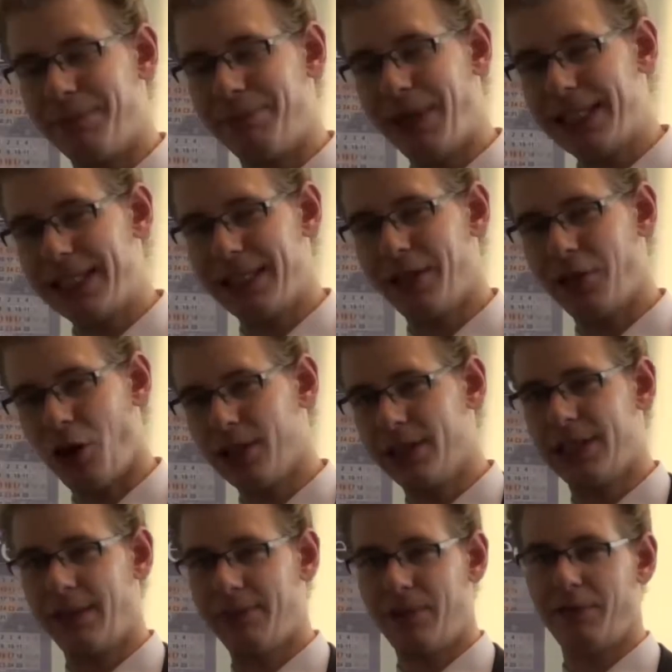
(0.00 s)
The basic
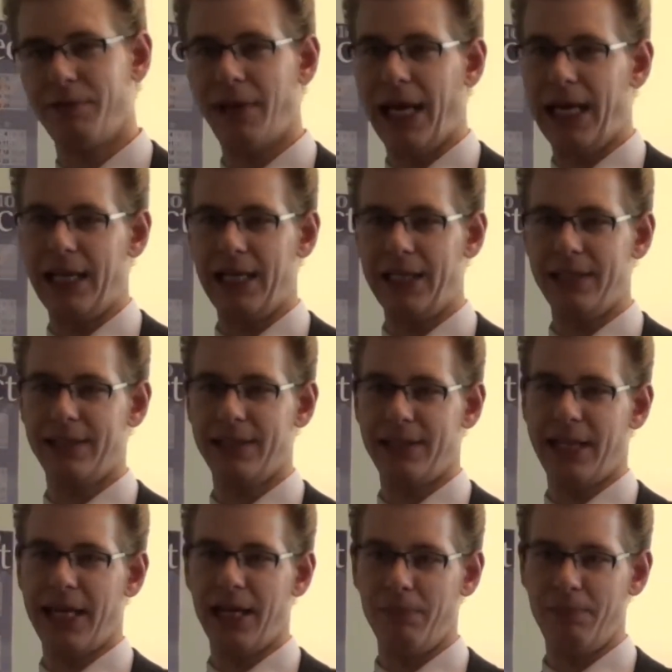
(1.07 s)
concept of ALACs,
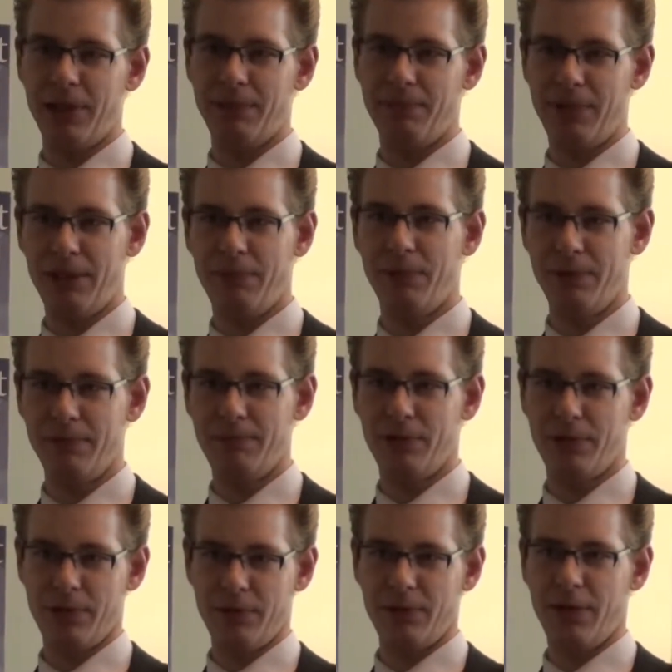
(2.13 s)
helping people
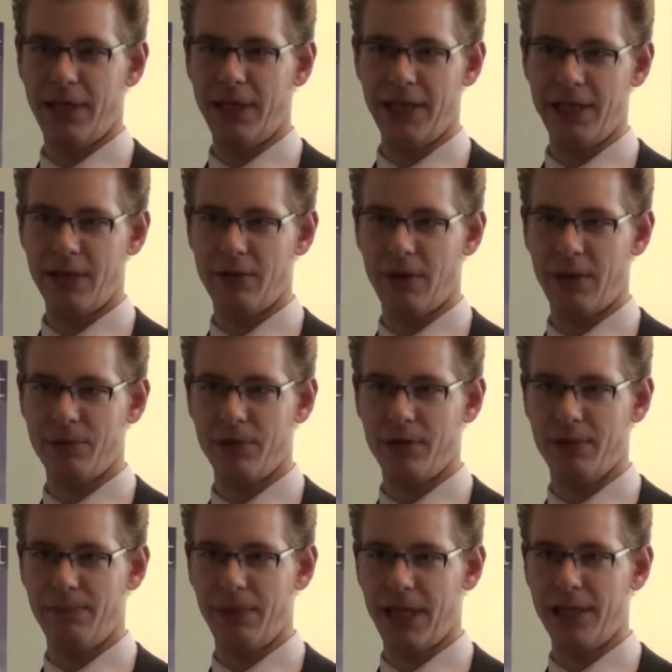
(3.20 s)
pursue their anti-corruption
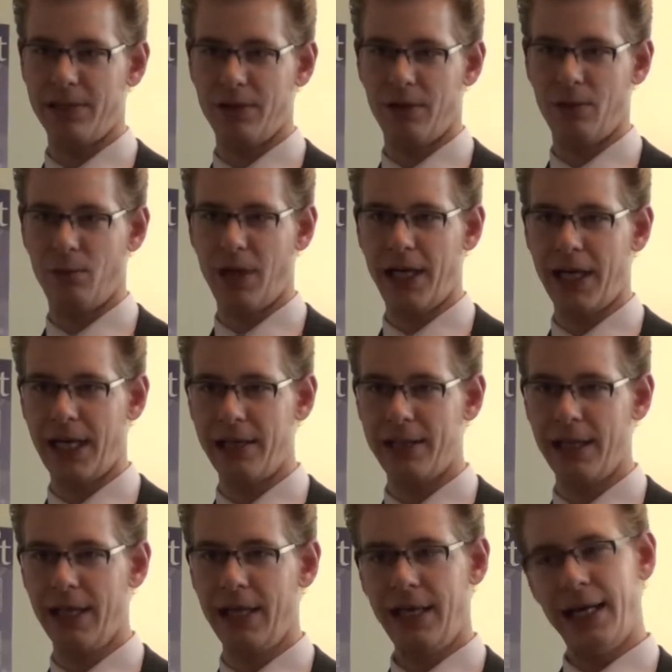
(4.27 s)
complaints on the one hand,
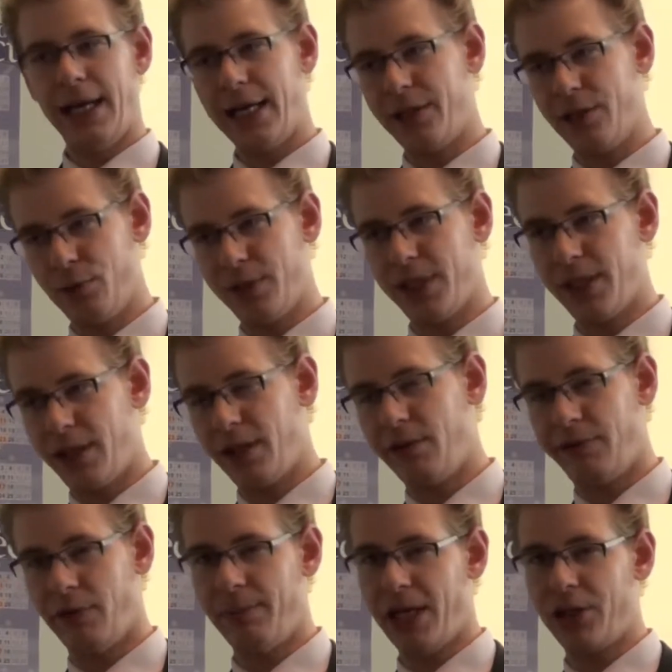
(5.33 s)
and using the
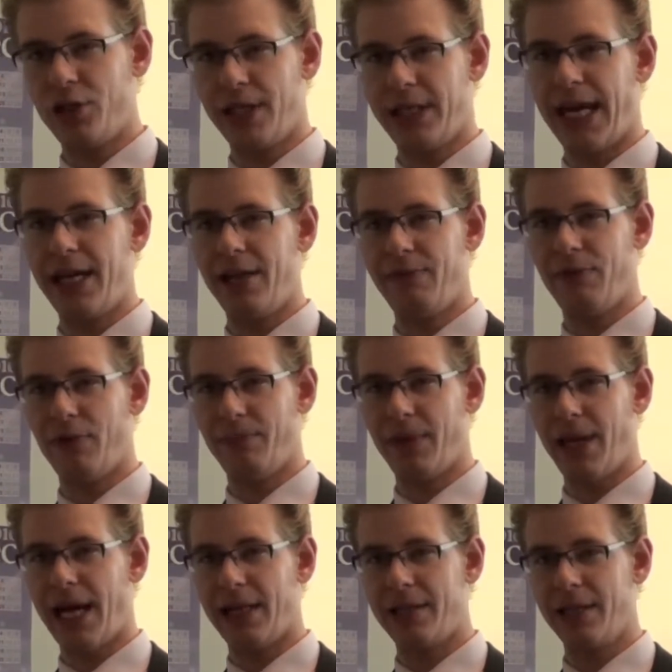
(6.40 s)
information gained from
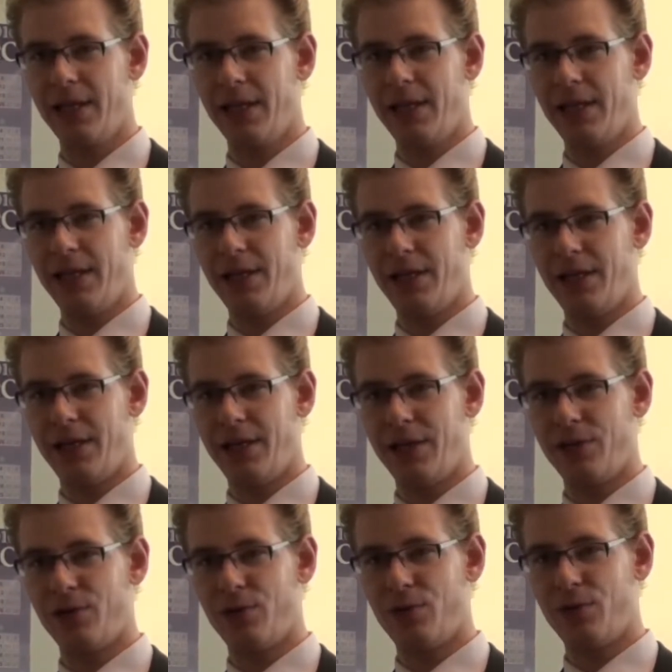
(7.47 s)
that
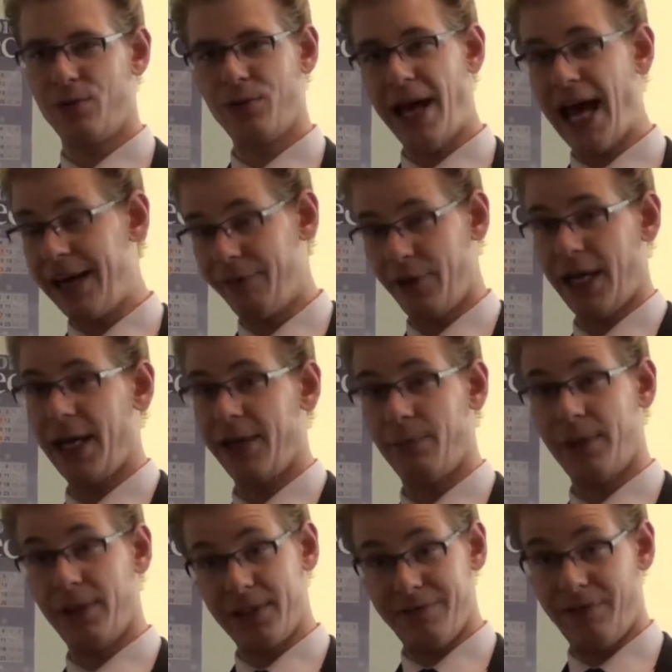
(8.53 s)
to advocate
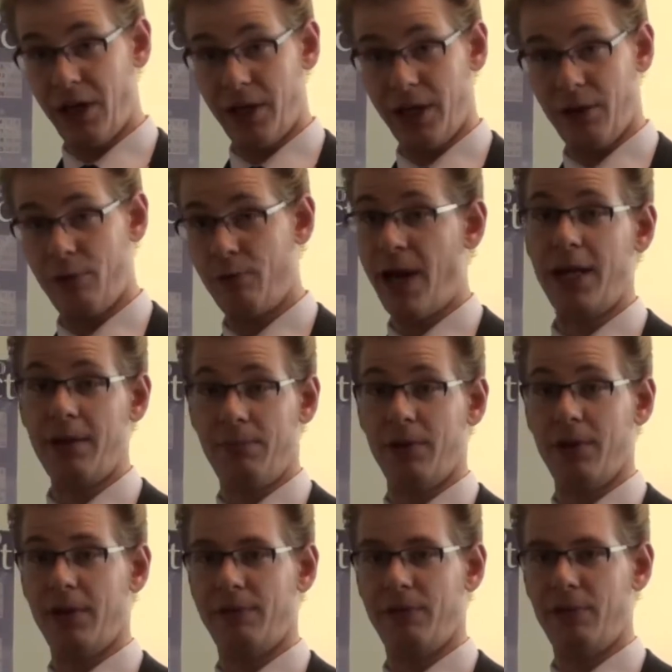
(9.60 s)
with this very
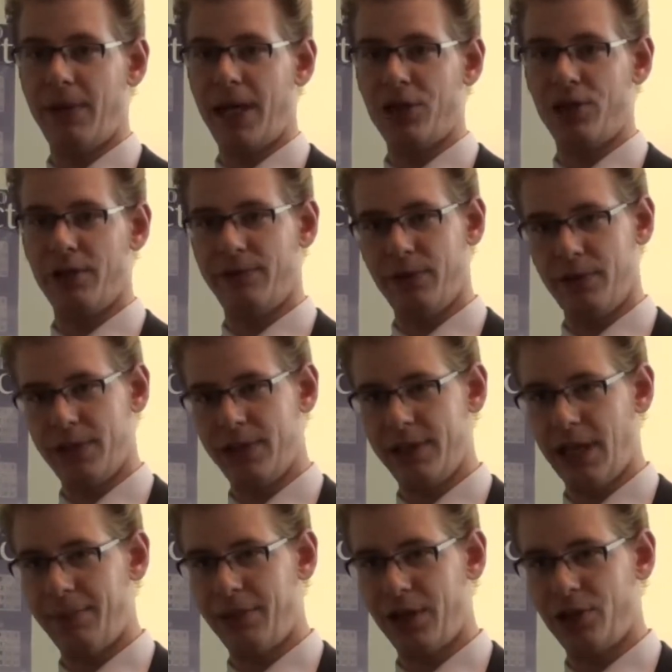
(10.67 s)
credible information for
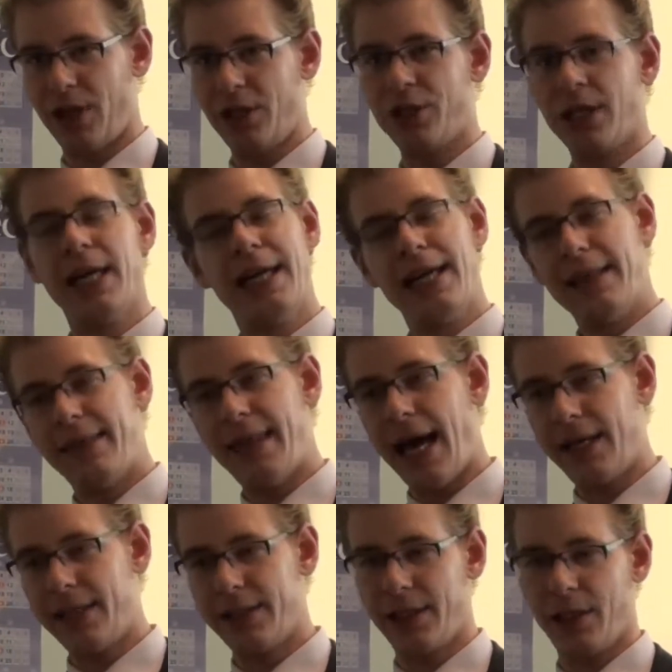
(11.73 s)
systemic change,
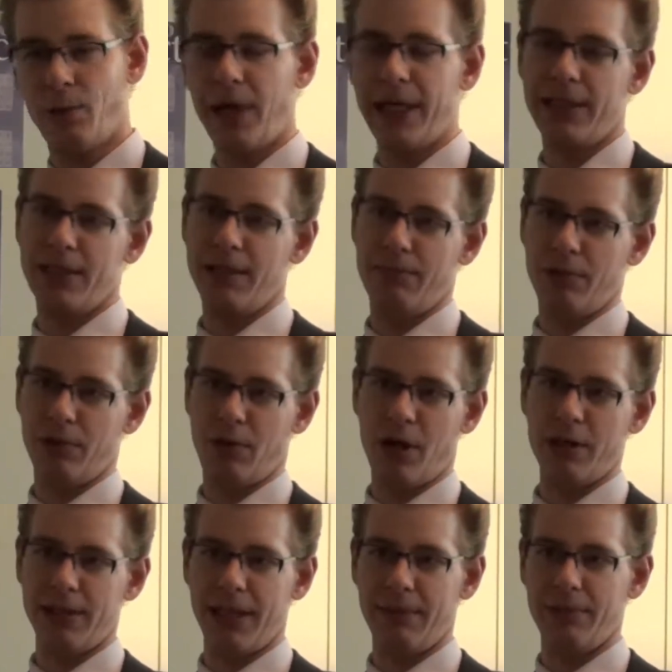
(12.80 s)
that is a quite simple
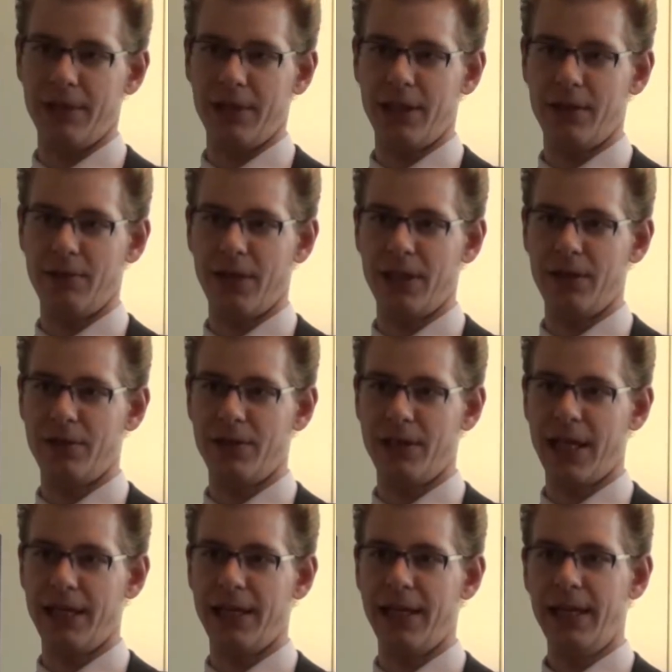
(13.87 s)
concept to
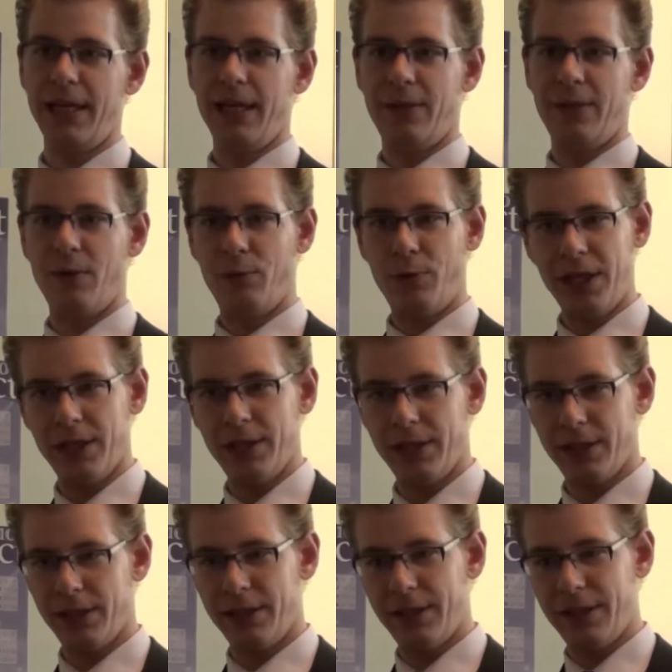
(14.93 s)
understand. The real
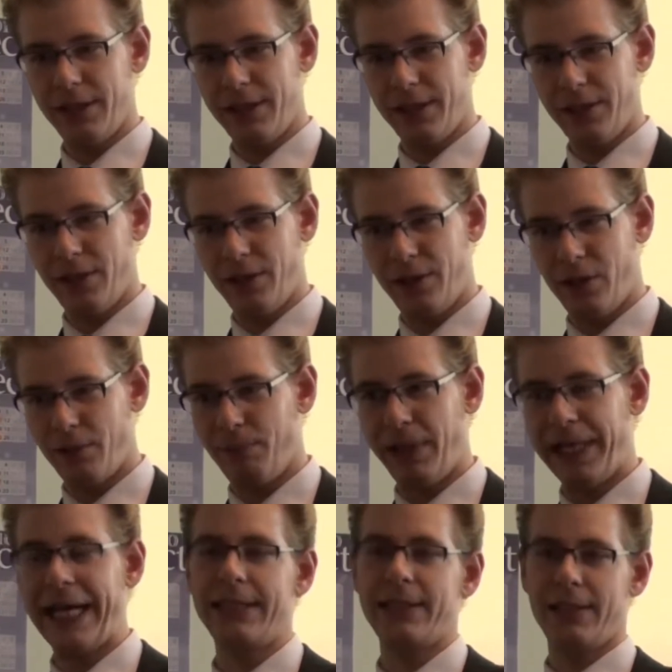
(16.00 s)

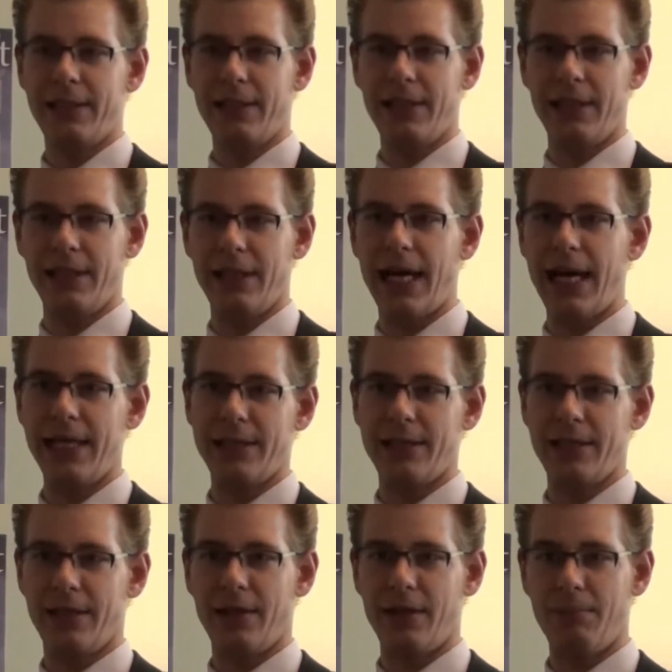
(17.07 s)
complexity
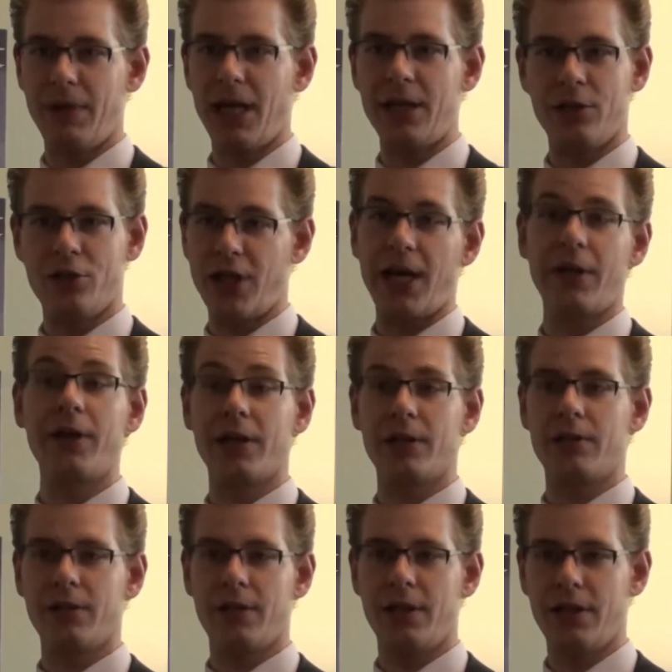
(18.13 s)
lies in the
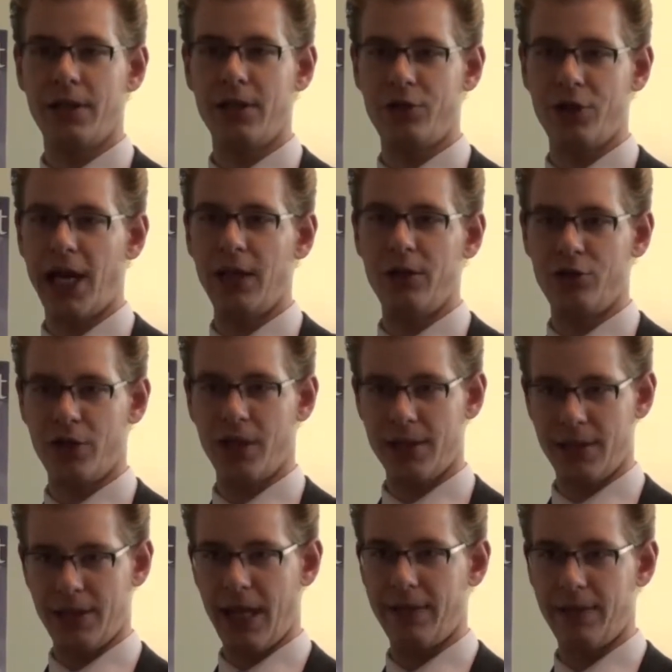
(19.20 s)
managerial
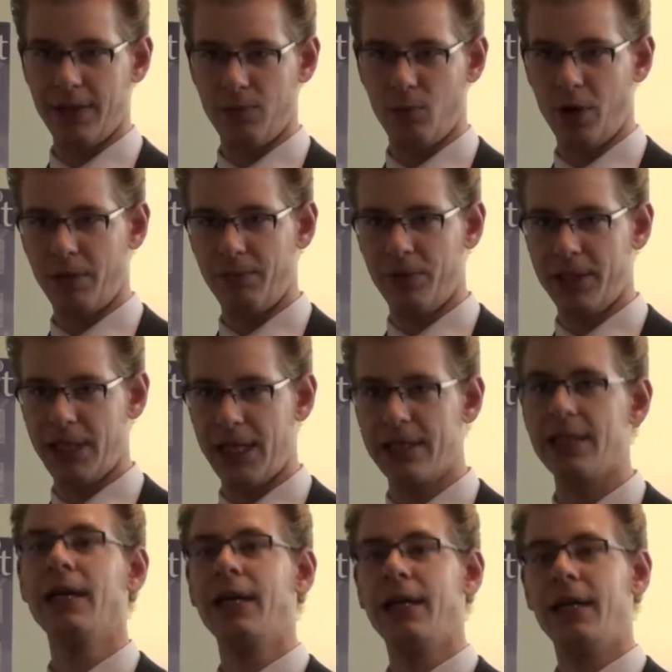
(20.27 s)
challenges that this work presents.